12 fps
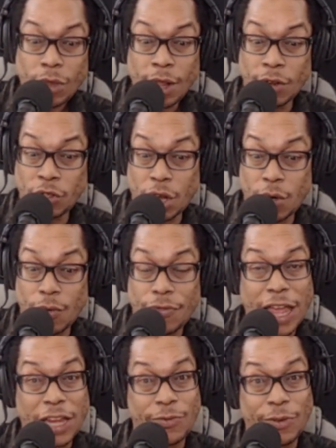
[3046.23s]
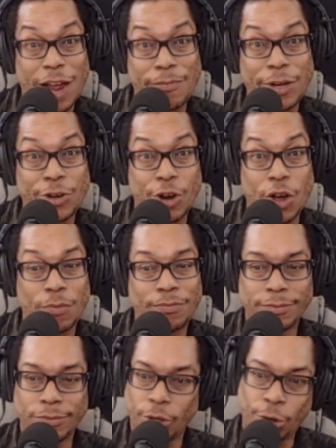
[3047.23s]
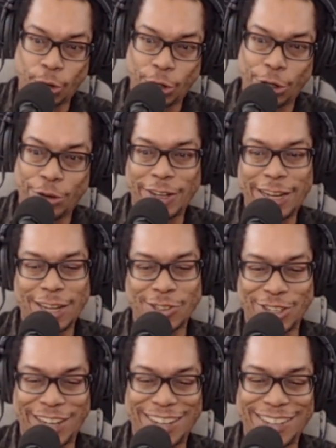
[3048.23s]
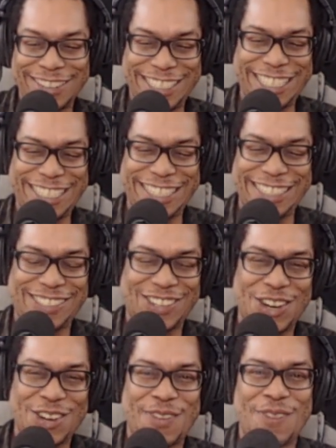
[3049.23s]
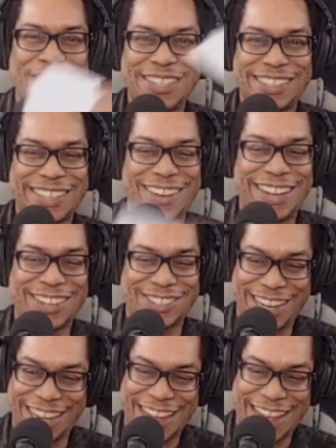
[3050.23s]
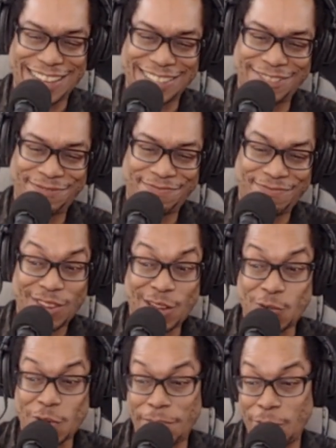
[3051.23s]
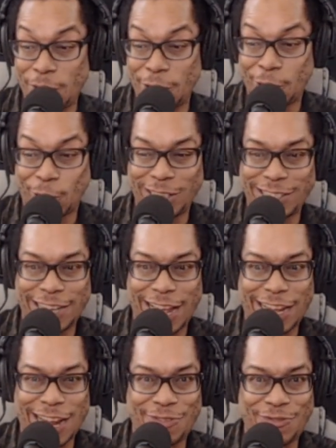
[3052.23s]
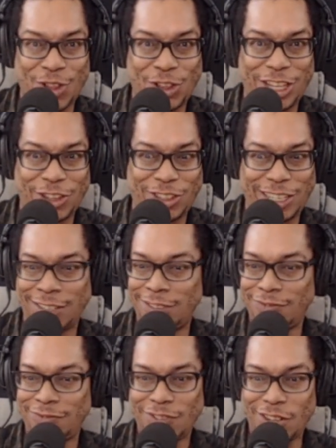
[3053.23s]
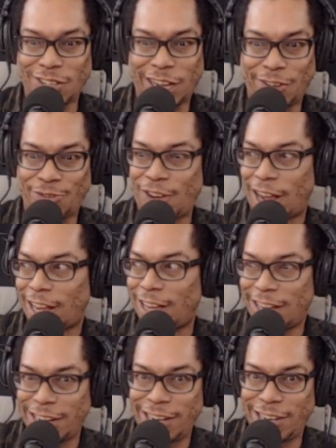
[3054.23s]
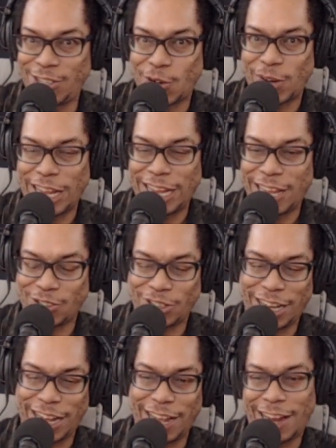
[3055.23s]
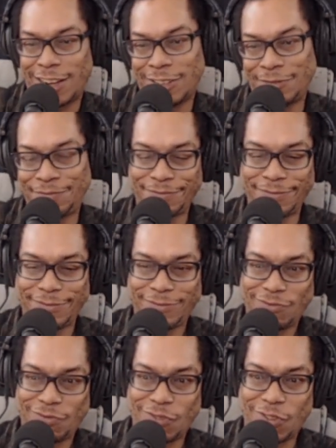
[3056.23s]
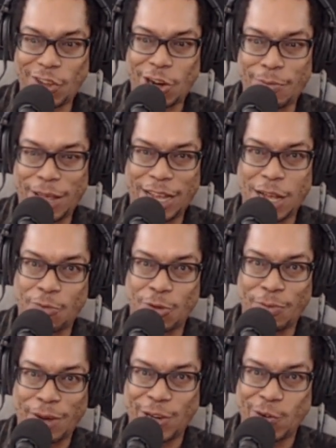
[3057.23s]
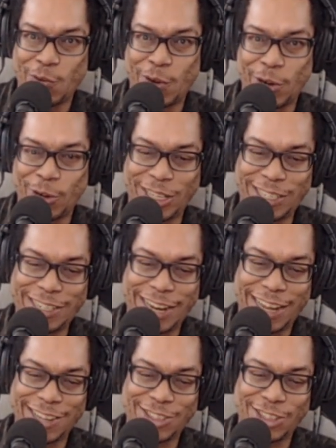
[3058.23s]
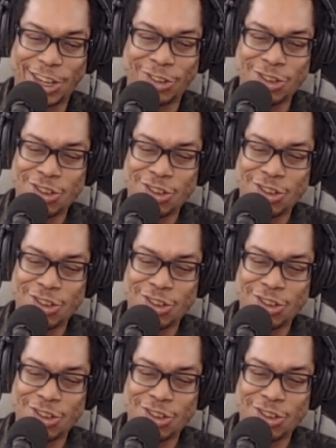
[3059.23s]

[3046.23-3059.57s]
And so, thank you for having me in your home earlier than yesterday. Sorry about missing out yesterday, guys. That's why I'm doing it early today. I kind of feel guilty. I was like, fuck. I did it so late yesterday. I gotta make up for it by doing one early today. And so,